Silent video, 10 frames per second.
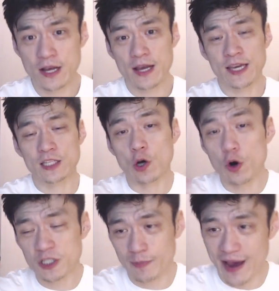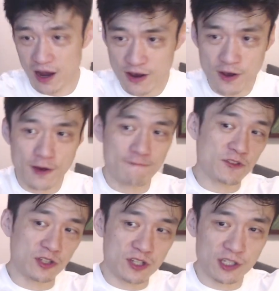he talks about
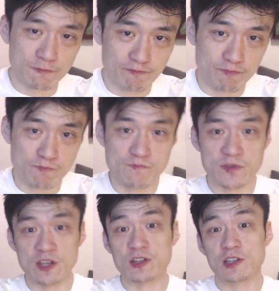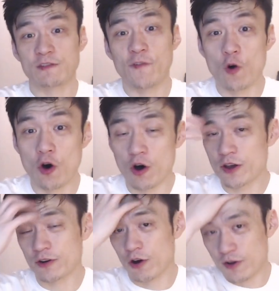this is for, you
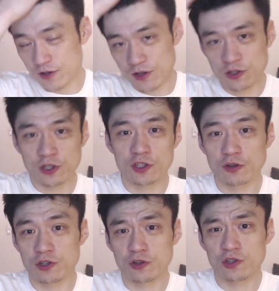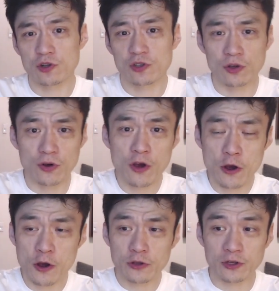know,
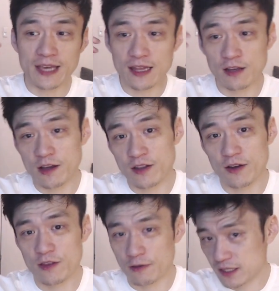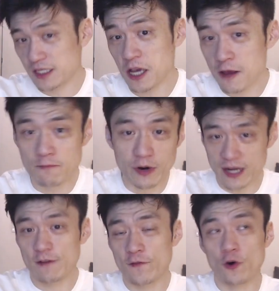to get the team ready
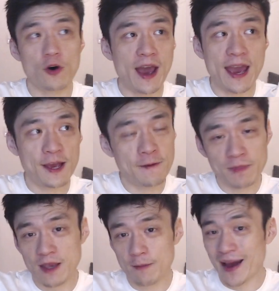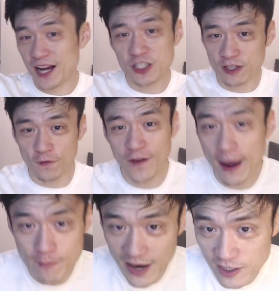for a passionate
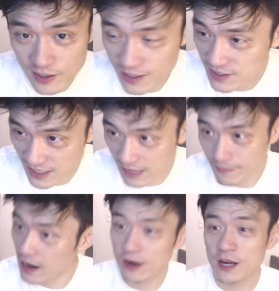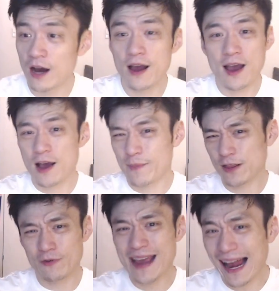fan base in South America. But the
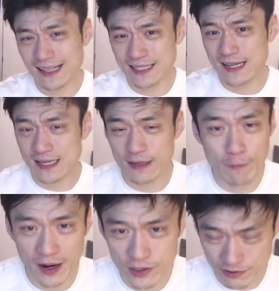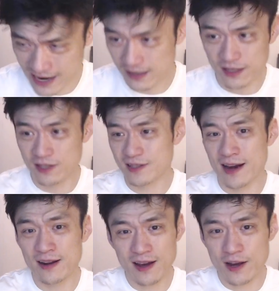reality is, everybody knows reality, is
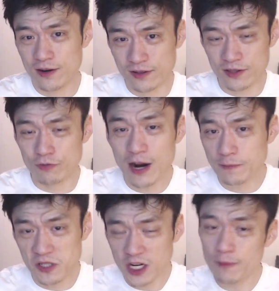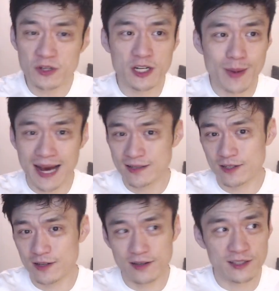that the Rugby Championship has
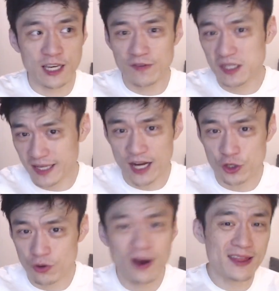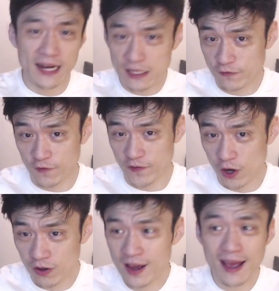a TV schedule they need to
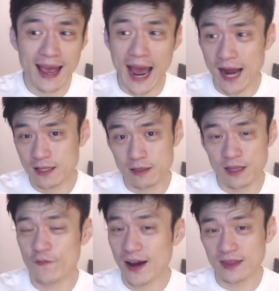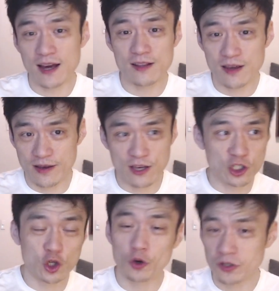fulfill. And the fact that it's
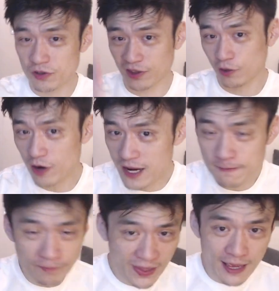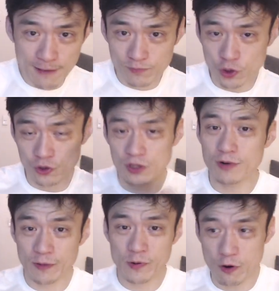shortened to three due to the
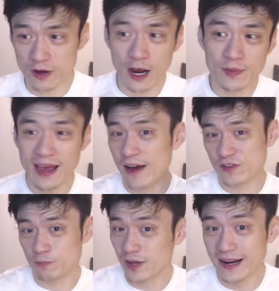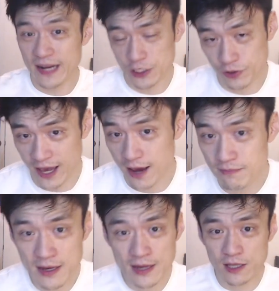Rugby World Cup, they have to play an extra game
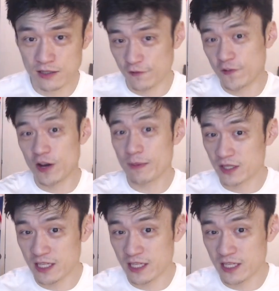to fill up the